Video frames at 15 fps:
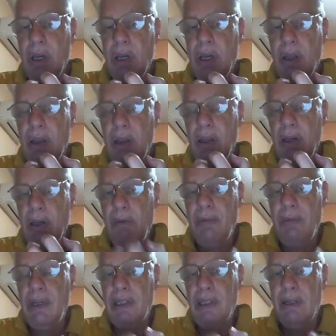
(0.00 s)
the
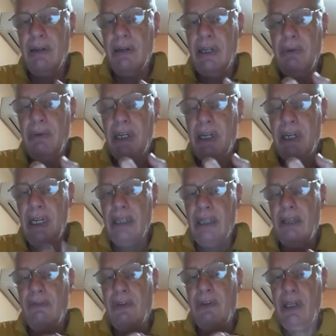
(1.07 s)
complex, namely not
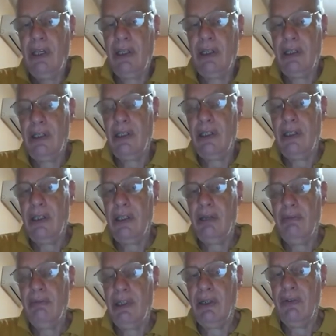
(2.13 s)
having a
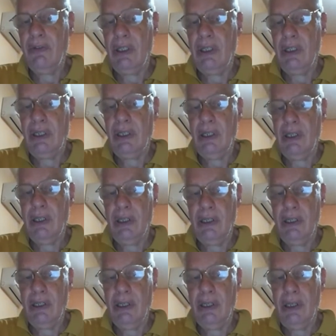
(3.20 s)
matching of size n.
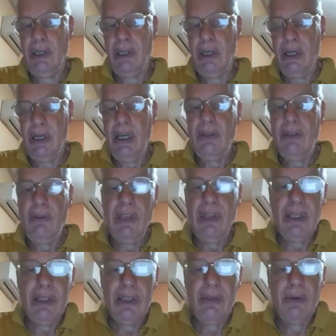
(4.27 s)
So
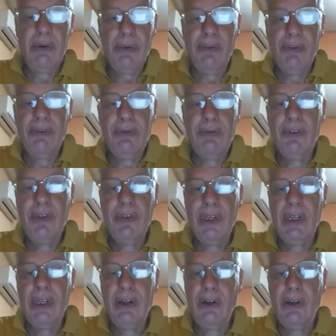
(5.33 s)
this we prove this in
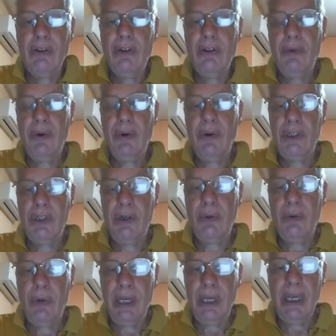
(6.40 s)
a non-topological
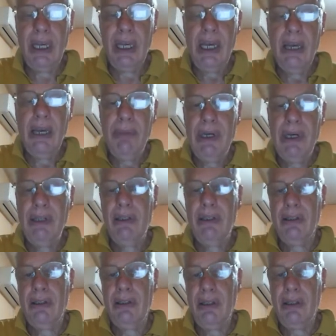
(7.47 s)
way, but
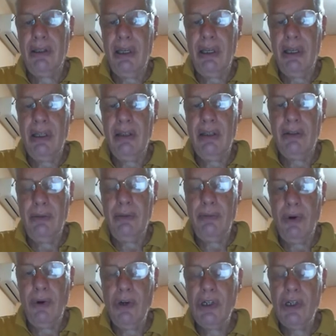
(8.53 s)

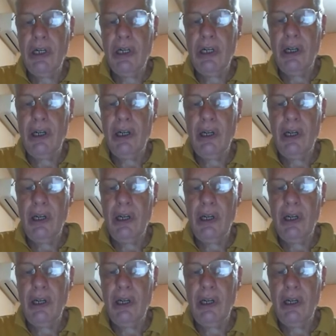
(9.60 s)
topological